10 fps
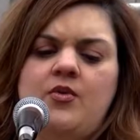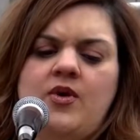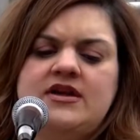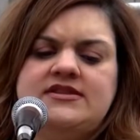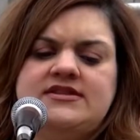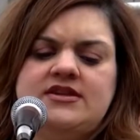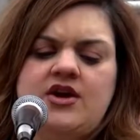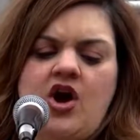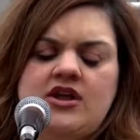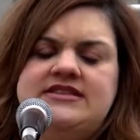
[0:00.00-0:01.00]
was
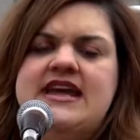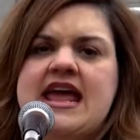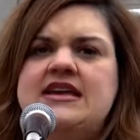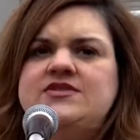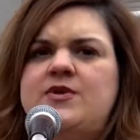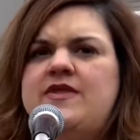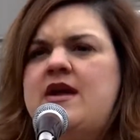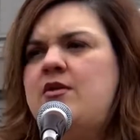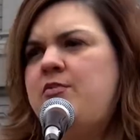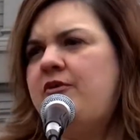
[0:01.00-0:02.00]
on days where they
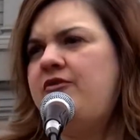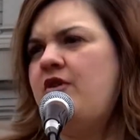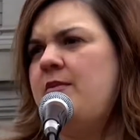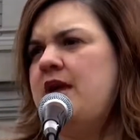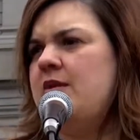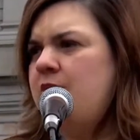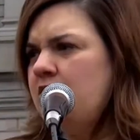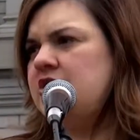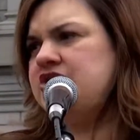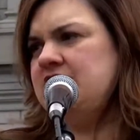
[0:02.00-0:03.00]
were performing
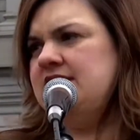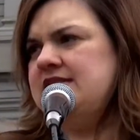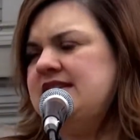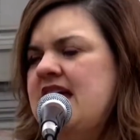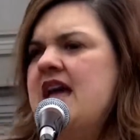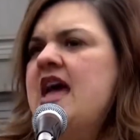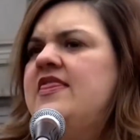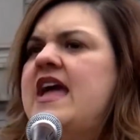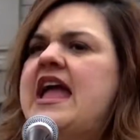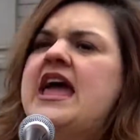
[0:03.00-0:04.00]
abortions,
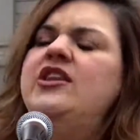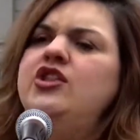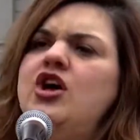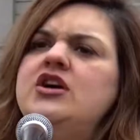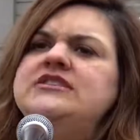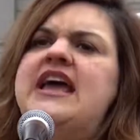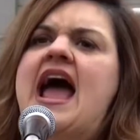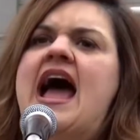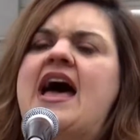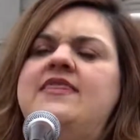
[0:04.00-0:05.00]
they had looked
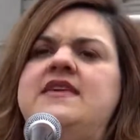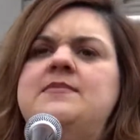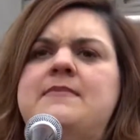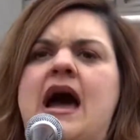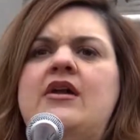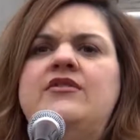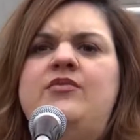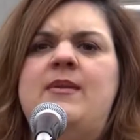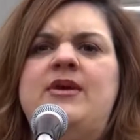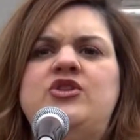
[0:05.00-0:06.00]
at the amount of
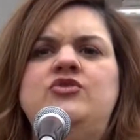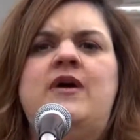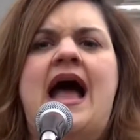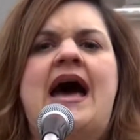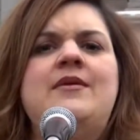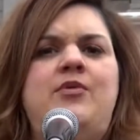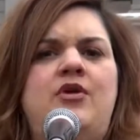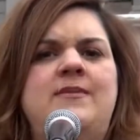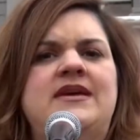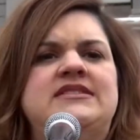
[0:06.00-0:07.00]
women who had
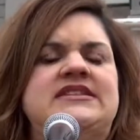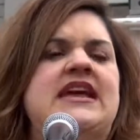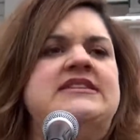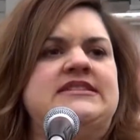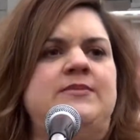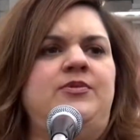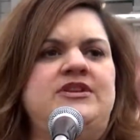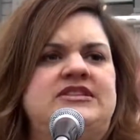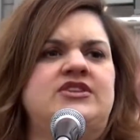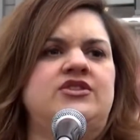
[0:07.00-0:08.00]
appointments and simply
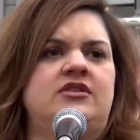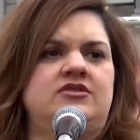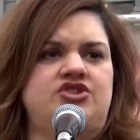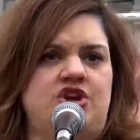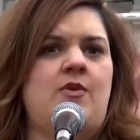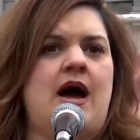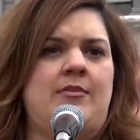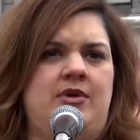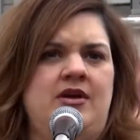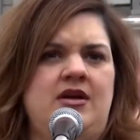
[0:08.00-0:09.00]
didn't show up.
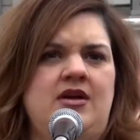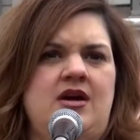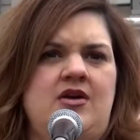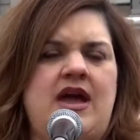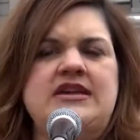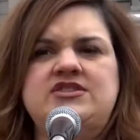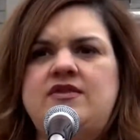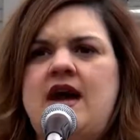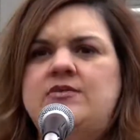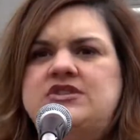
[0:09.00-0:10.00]
Okay, so
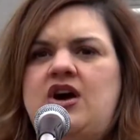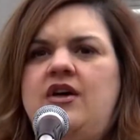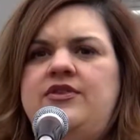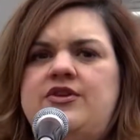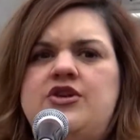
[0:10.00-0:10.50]
that was called their